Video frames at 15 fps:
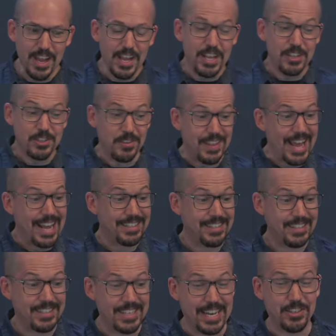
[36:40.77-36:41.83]
So that's
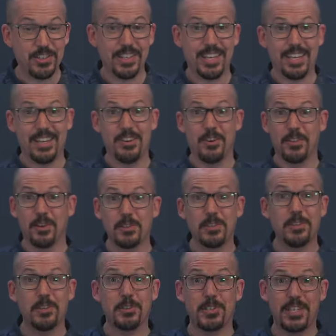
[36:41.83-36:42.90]
essentially, you know, those are
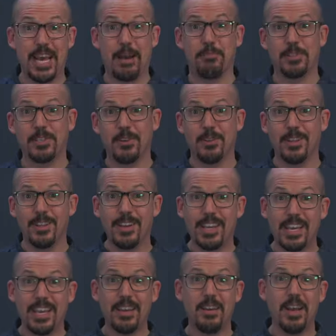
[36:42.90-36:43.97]
your steps. So
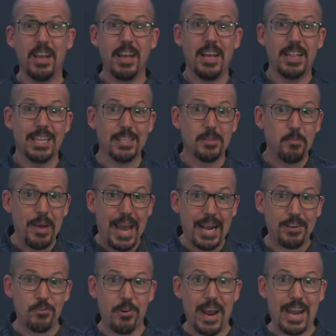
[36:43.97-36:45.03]
looking, let's
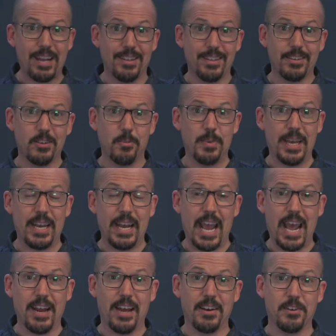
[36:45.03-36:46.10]
backtrack a little bit
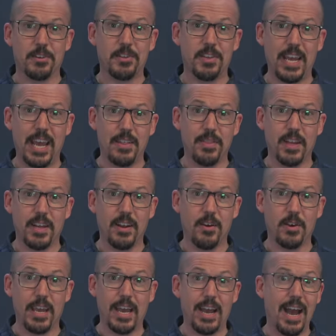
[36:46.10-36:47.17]
and understand that,
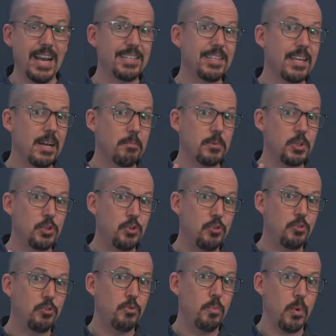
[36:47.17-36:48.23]
okay, I set up
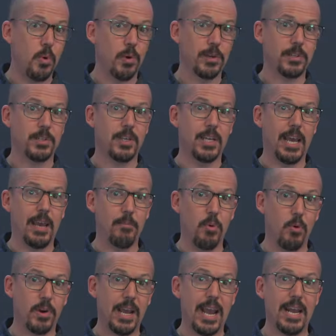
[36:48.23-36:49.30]
two ports today,
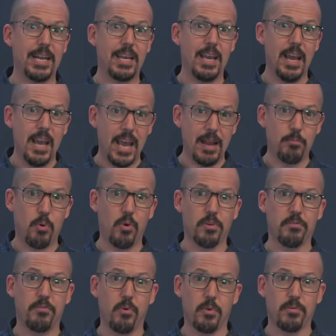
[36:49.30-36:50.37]
port eighty and port
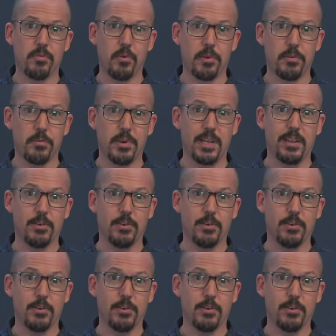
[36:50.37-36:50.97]
four four three.